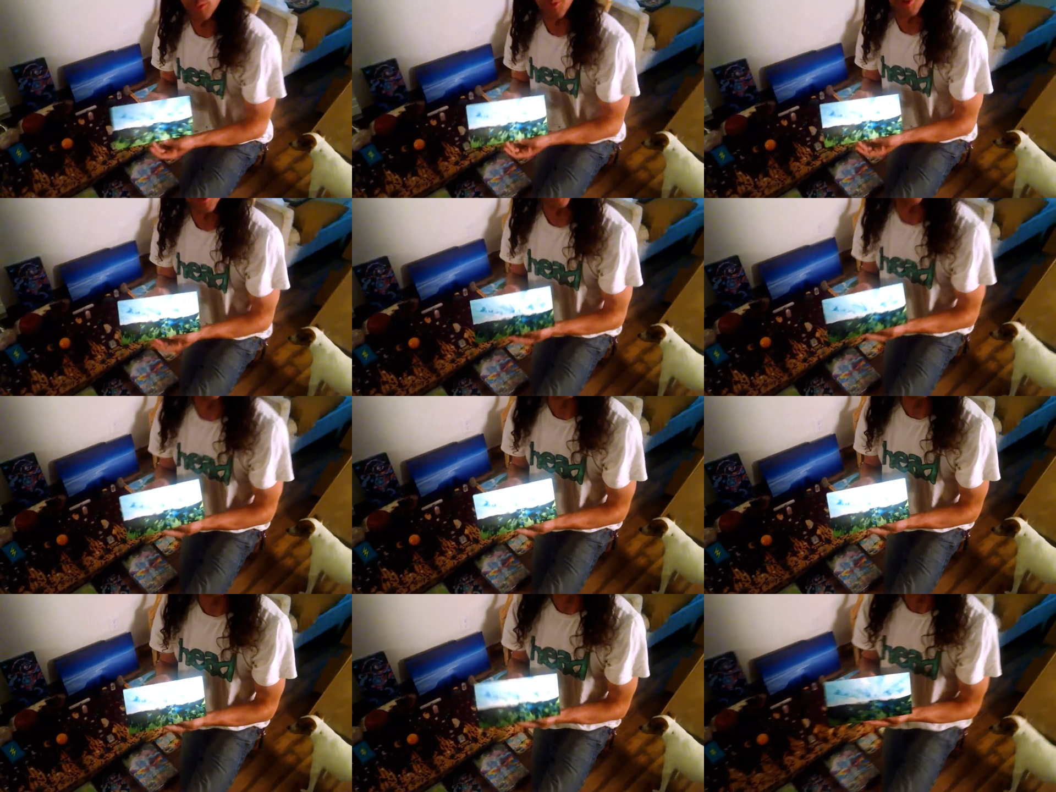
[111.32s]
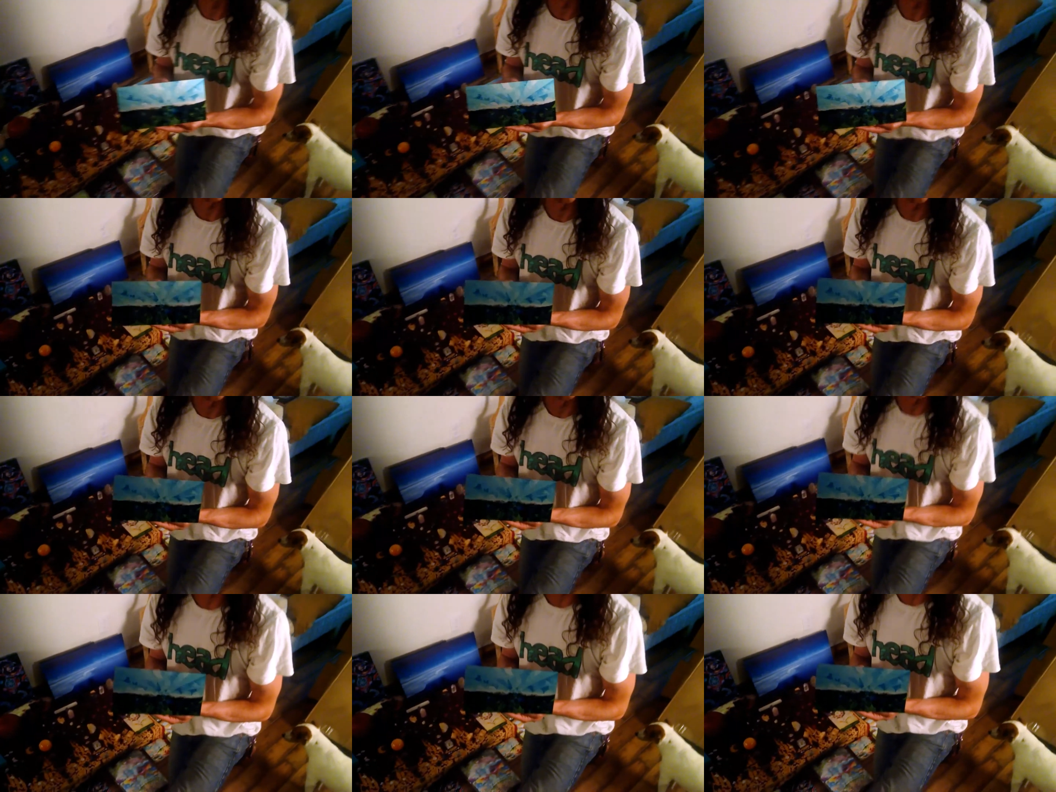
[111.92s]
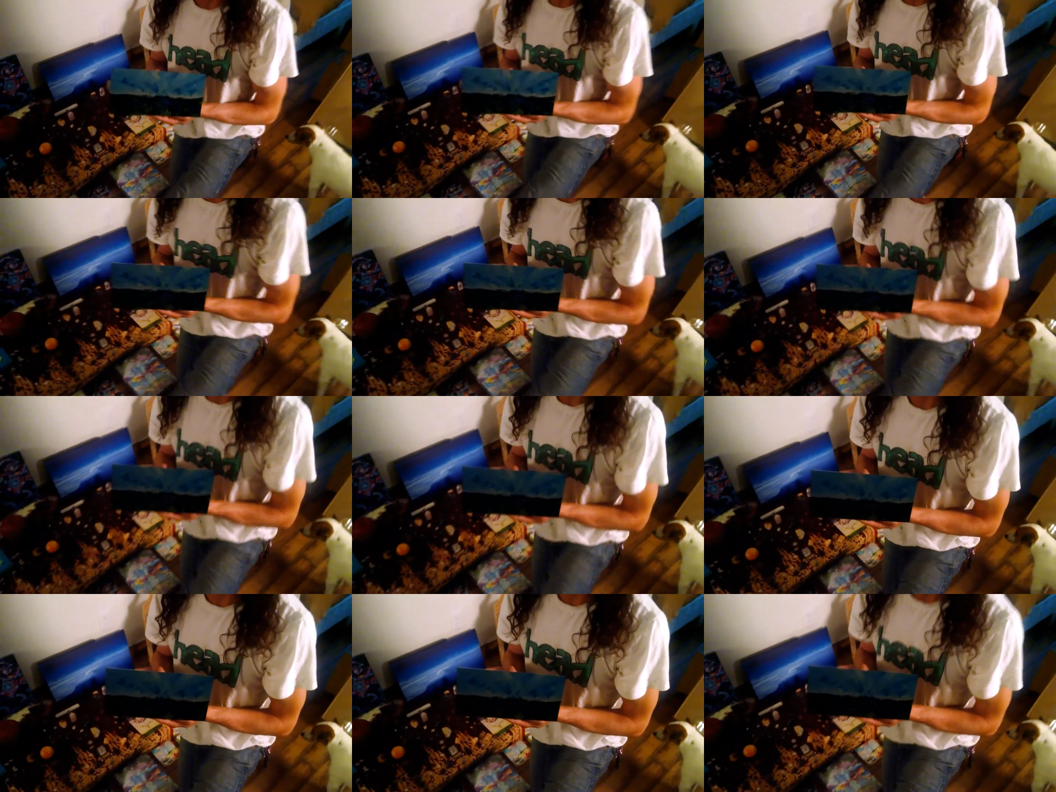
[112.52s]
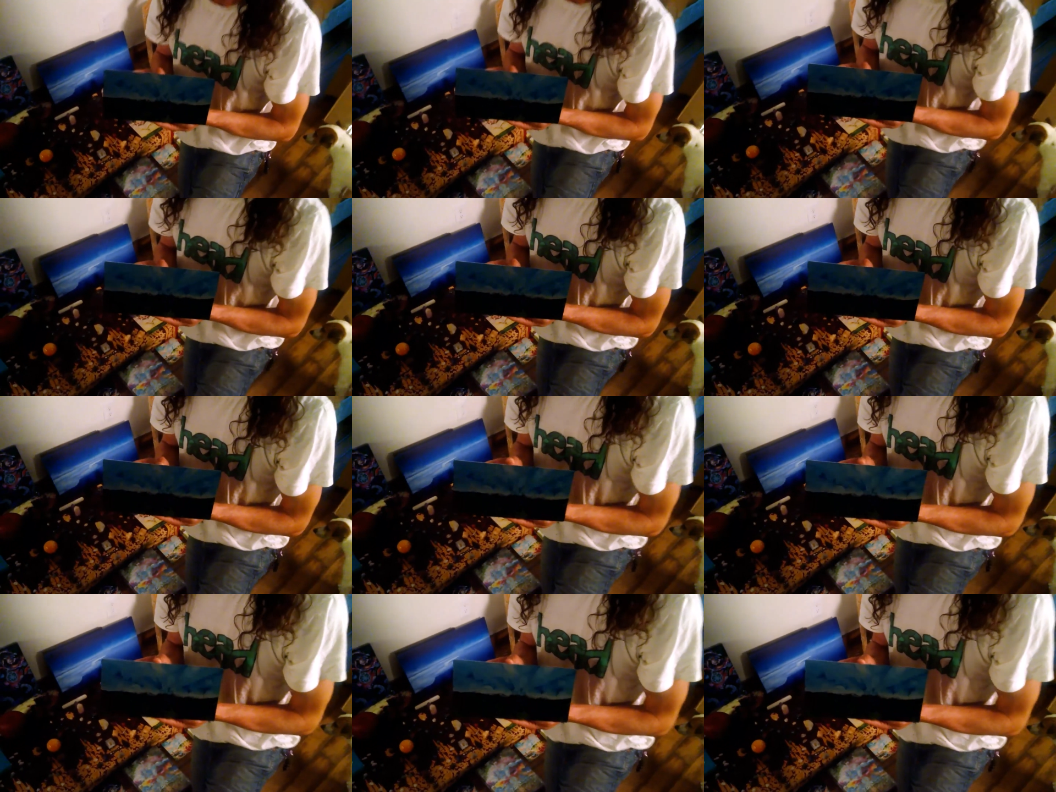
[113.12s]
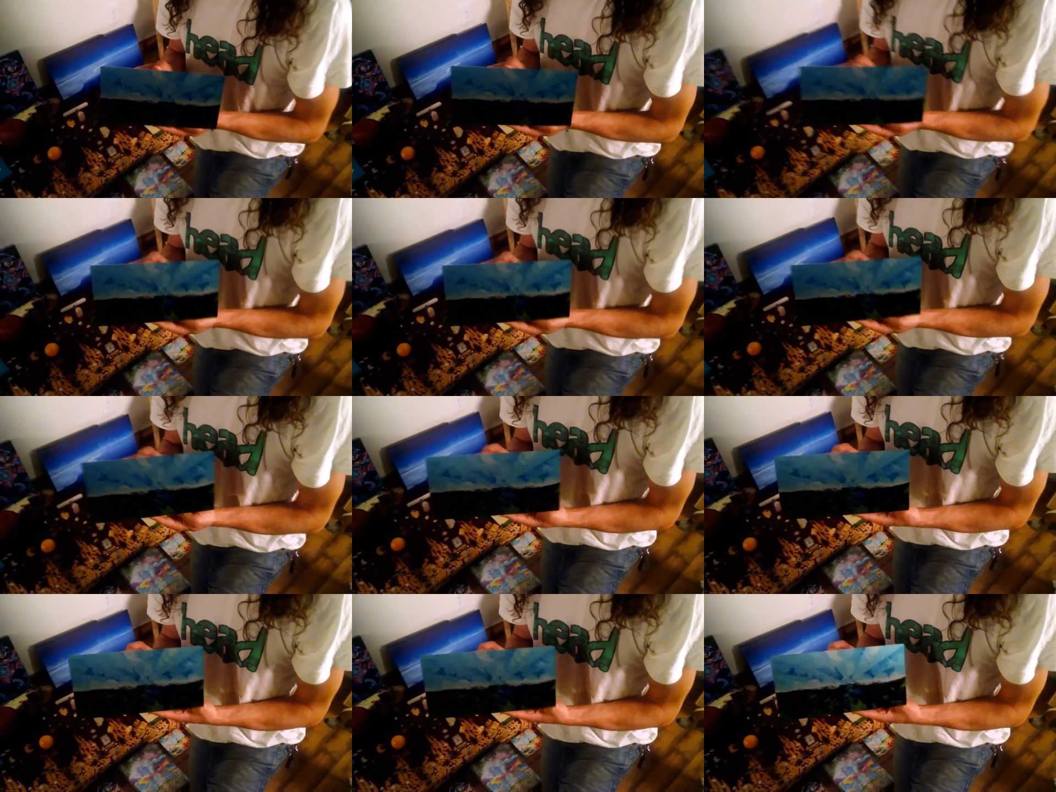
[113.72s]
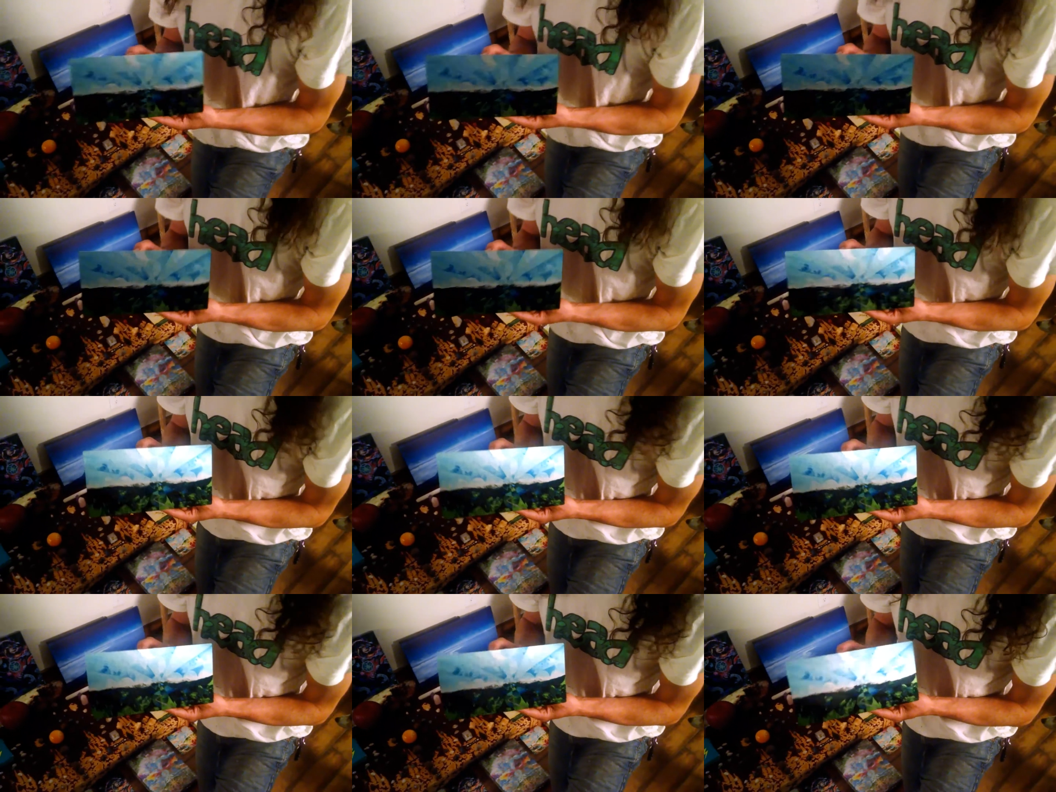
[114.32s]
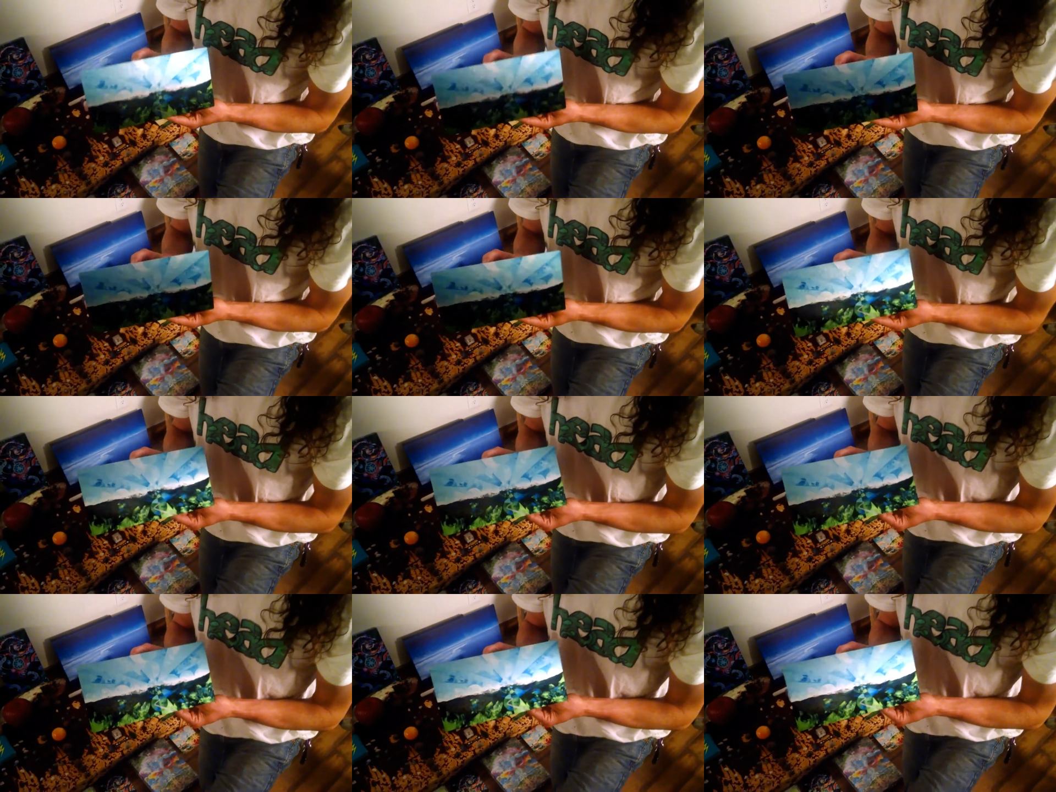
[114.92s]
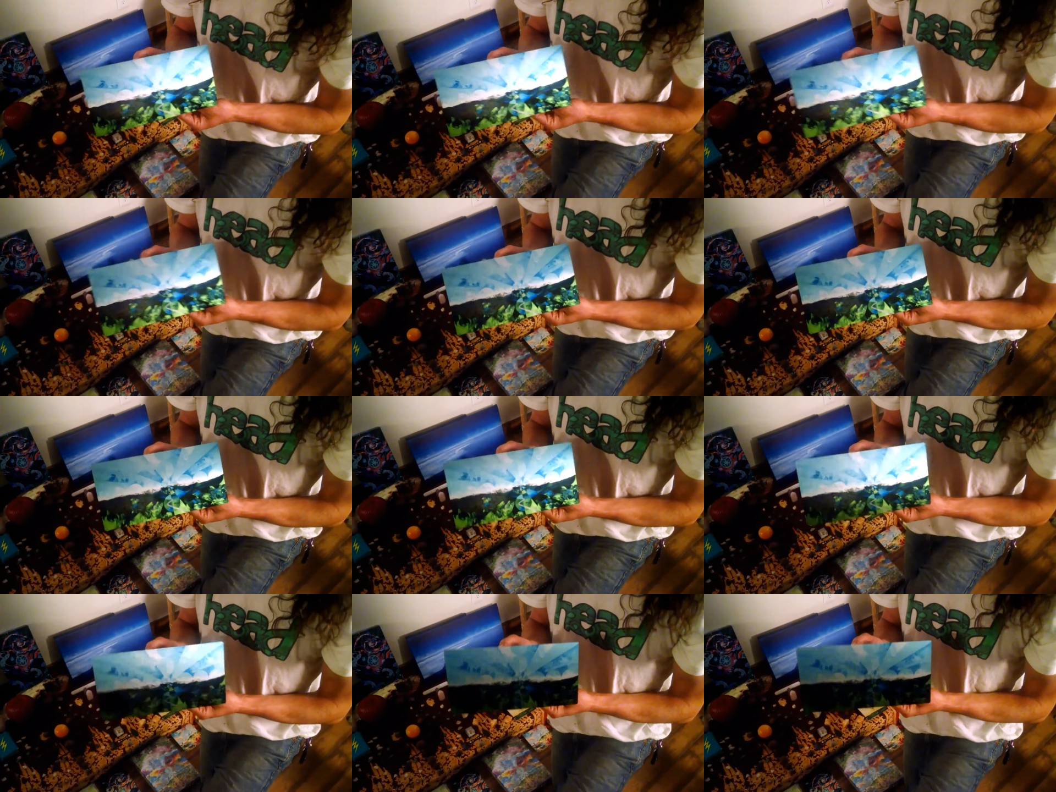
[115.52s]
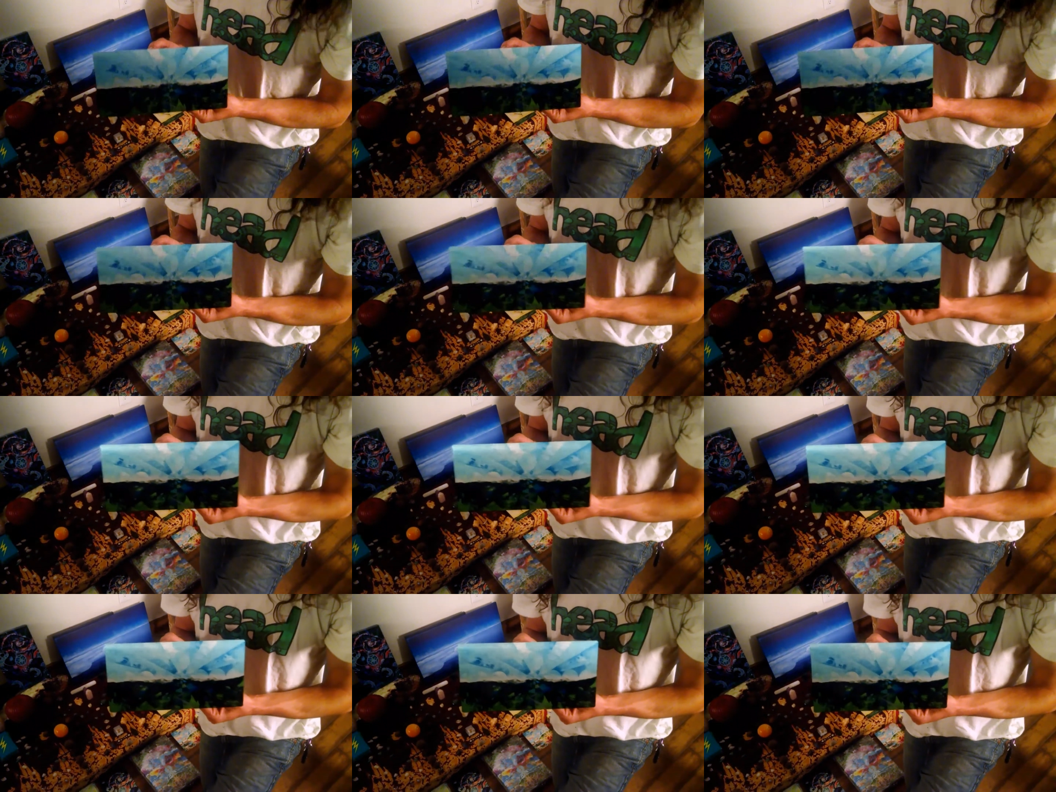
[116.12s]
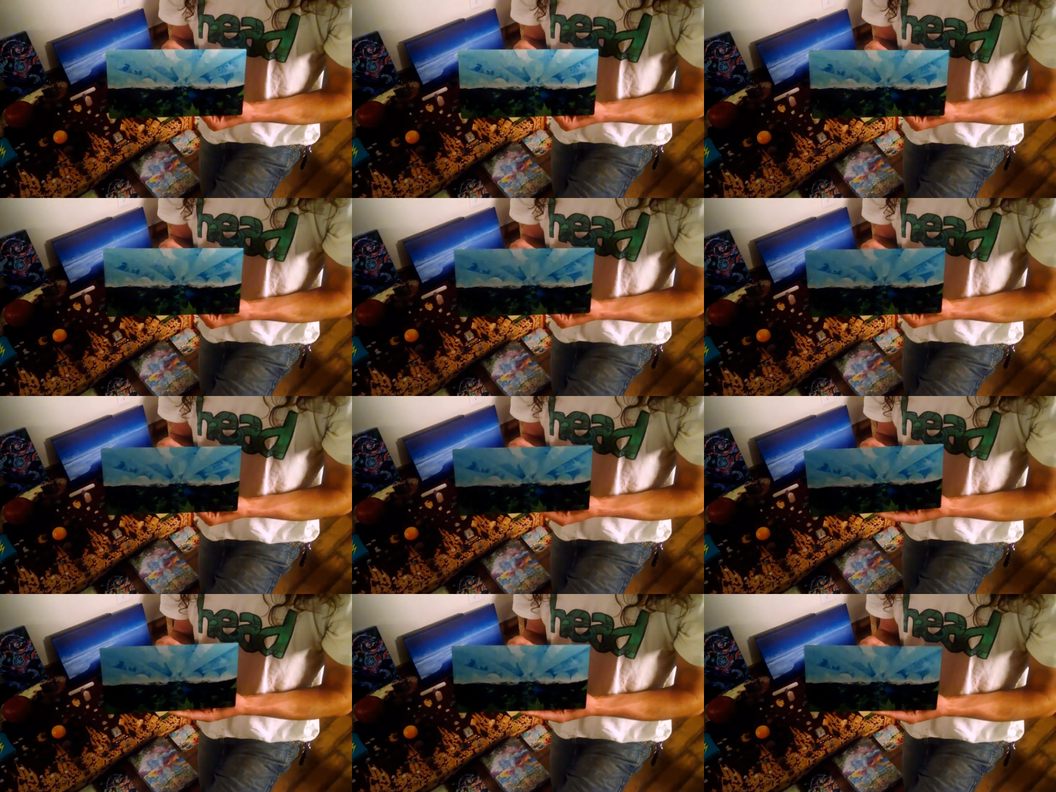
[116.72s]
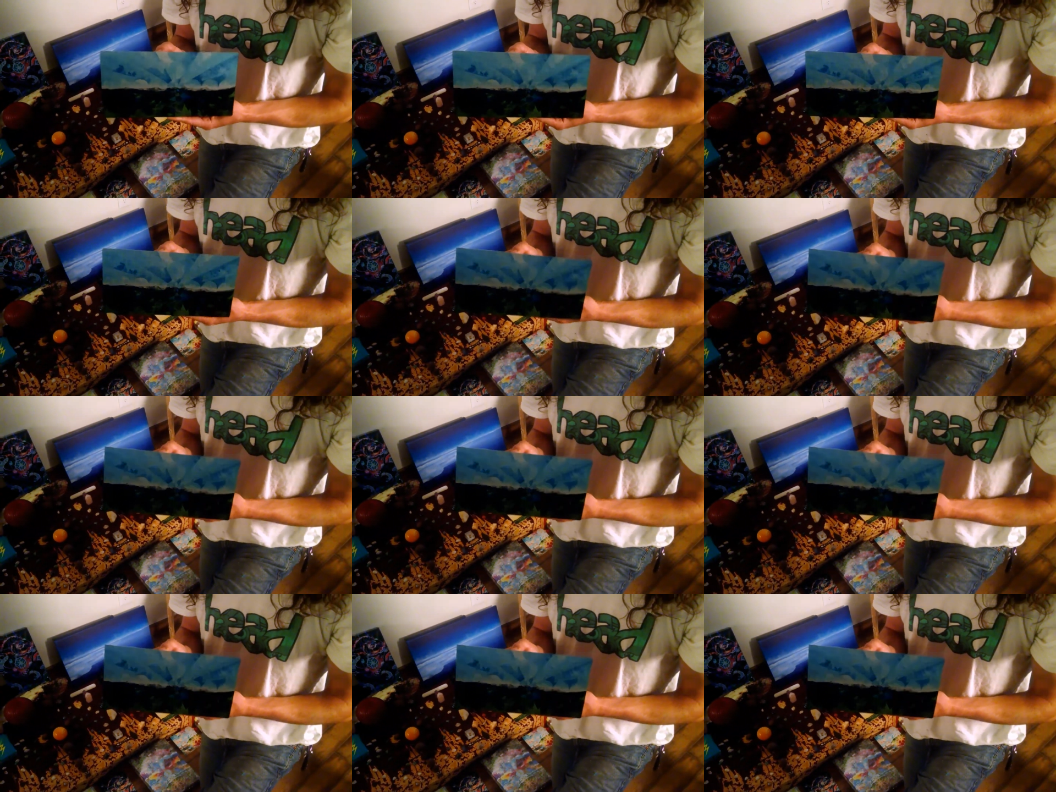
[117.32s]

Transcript: No face is visible, so there are no lips to read.